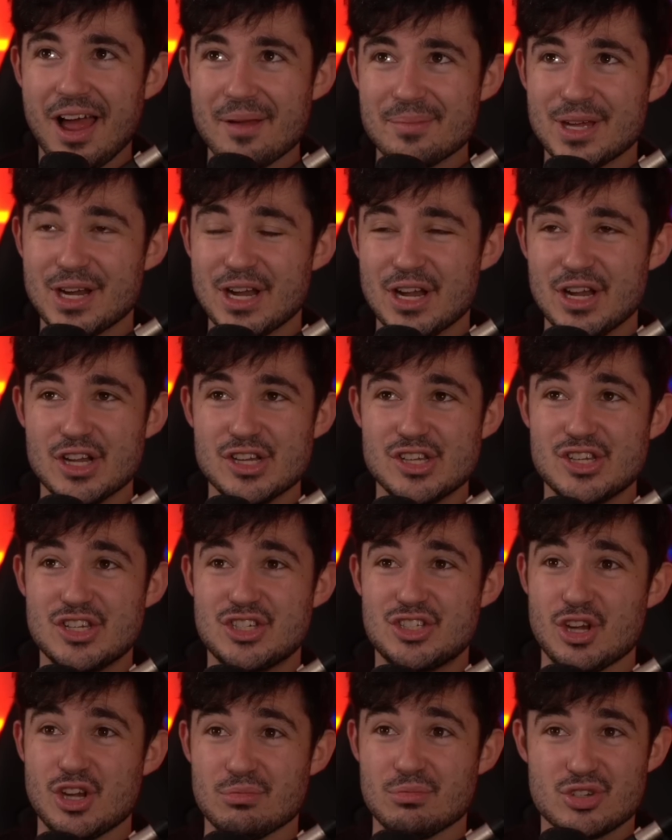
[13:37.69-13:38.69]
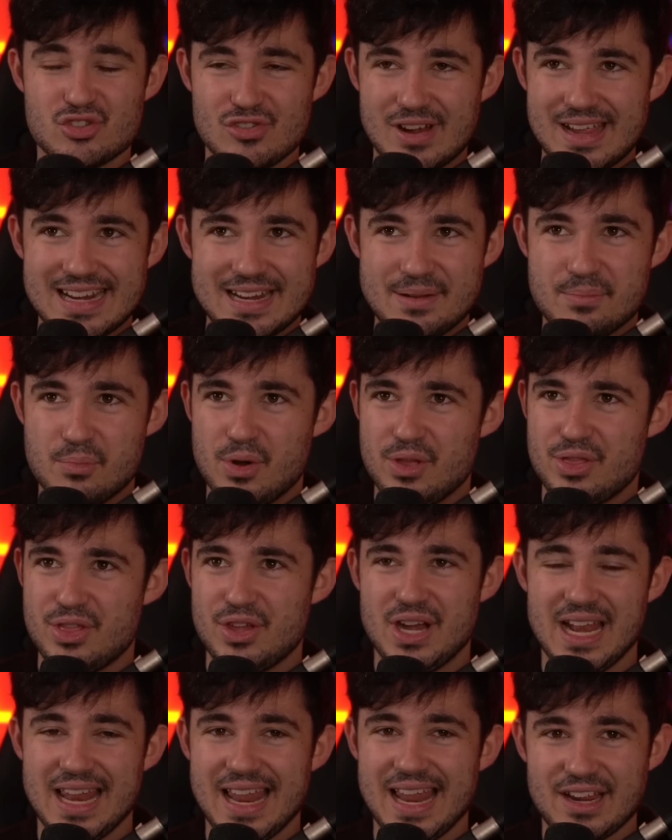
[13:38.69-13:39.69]
I'm gonna jump straight in with an
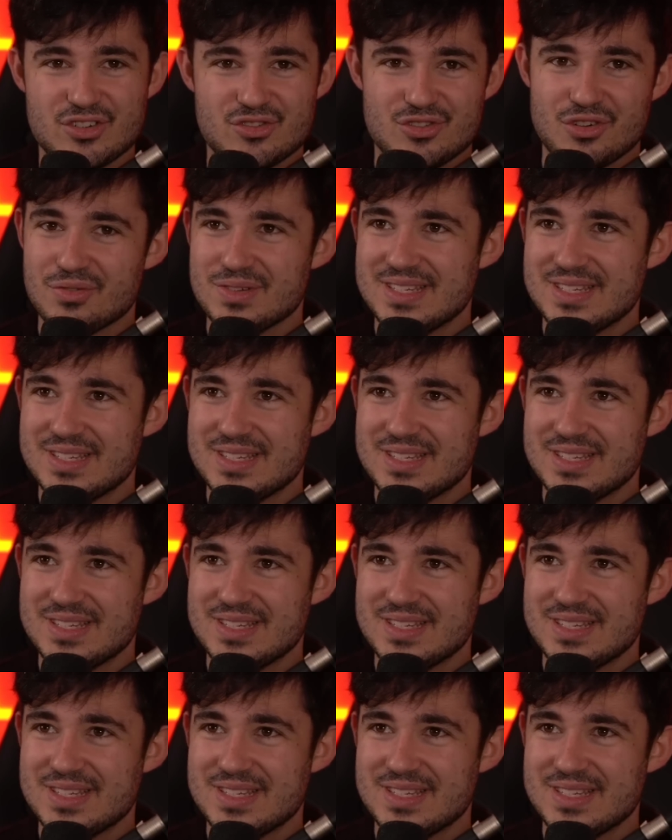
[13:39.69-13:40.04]
Electro